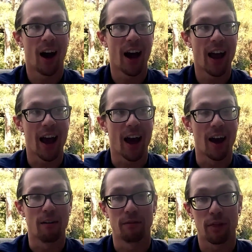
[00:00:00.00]
I
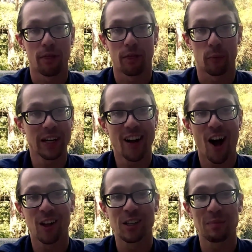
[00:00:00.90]
have
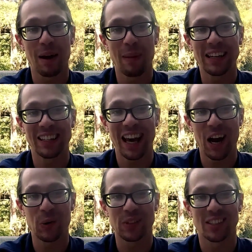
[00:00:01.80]
$3 in my bank
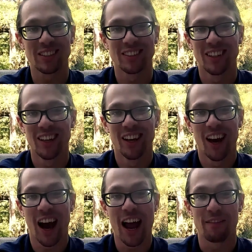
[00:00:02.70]
account.
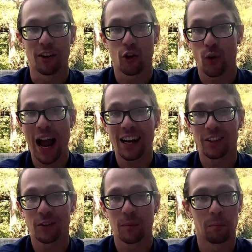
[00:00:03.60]
I have a
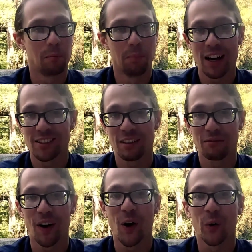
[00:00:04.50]
cracked, busted
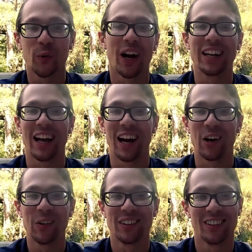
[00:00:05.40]
phone right
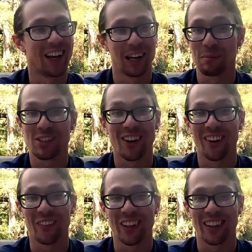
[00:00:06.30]
now, and I'm
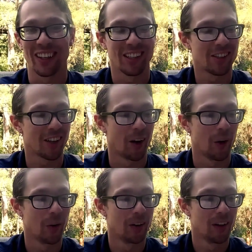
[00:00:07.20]
starting with it.
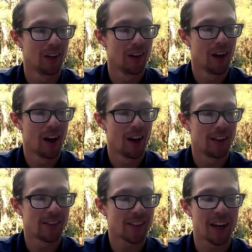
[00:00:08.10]
So
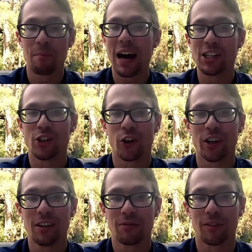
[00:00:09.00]
this is kind of my
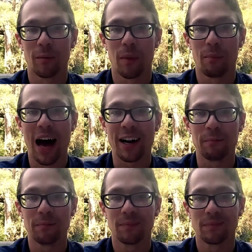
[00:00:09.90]
journey from the
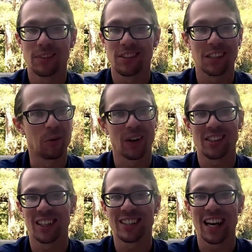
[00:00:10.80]
bottom to see where
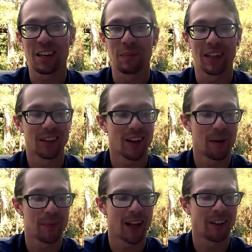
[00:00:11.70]
it's going to take me.
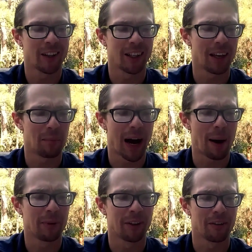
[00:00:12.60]
I'm not looking to get
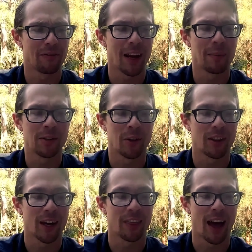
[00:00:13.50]
popular or famous or
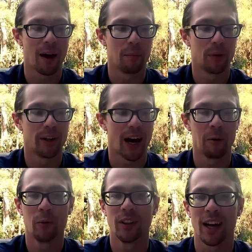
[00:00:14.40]
anything like that, but I
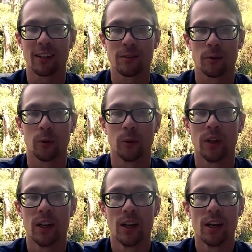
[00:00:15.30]
would like to
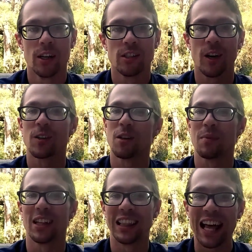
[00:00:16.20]
share some
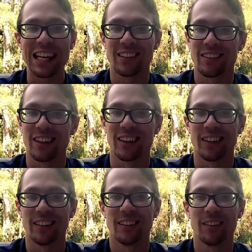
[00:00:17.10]
of the light
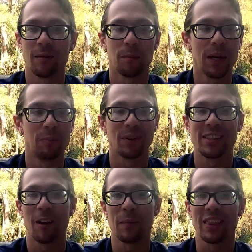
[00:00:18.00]
that people
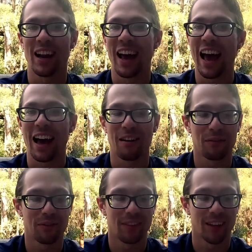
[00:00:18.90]
tell me that I
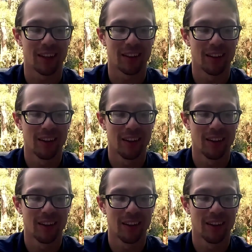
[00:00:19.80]
have that,